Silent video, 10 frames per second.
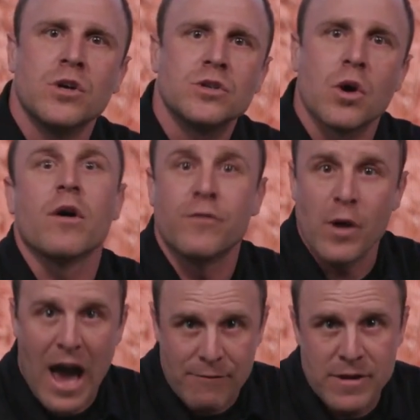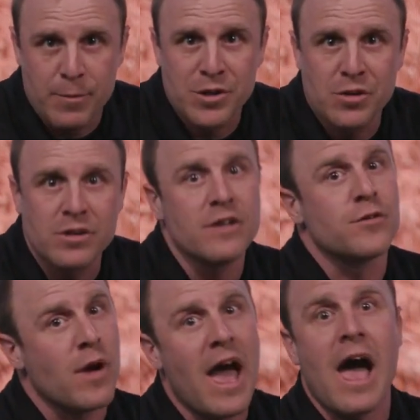So if you have the opportunity, if
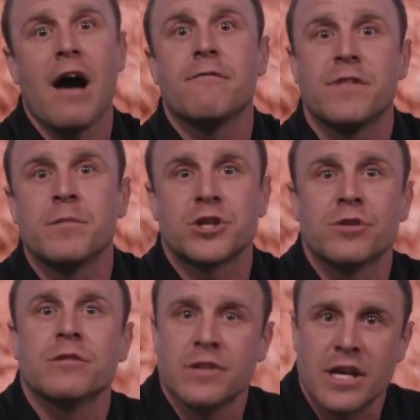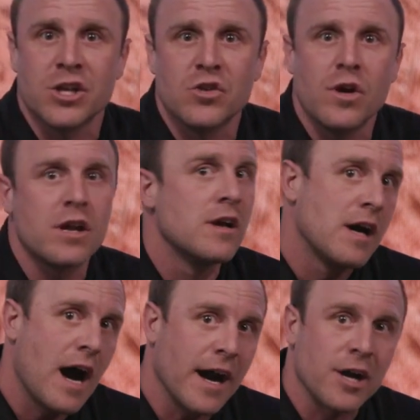you have the machinery that can do it,
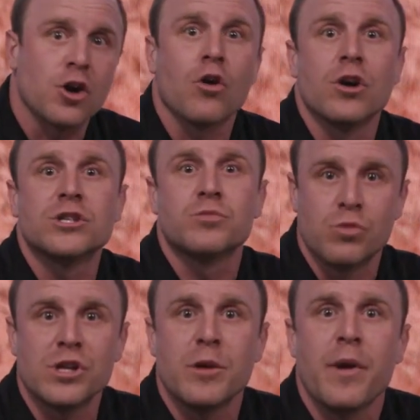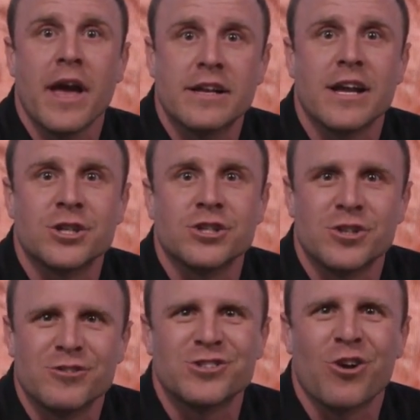I encourage really paying attention
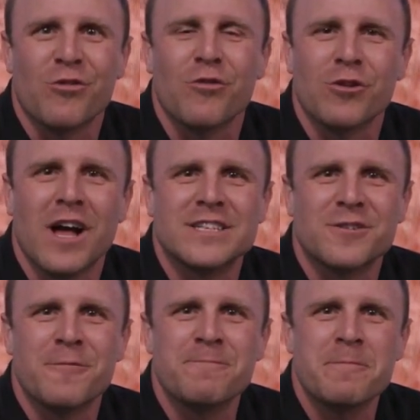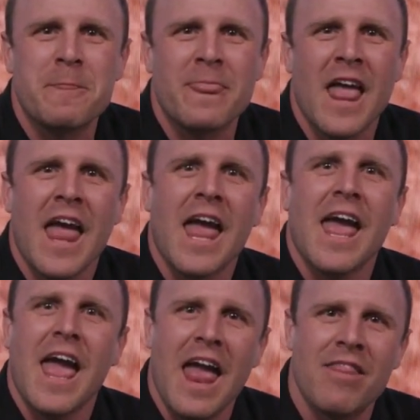to your starter fertilizer.
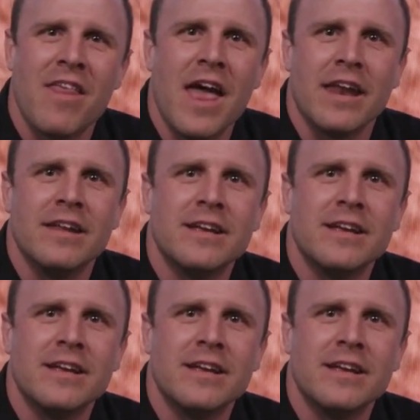And then,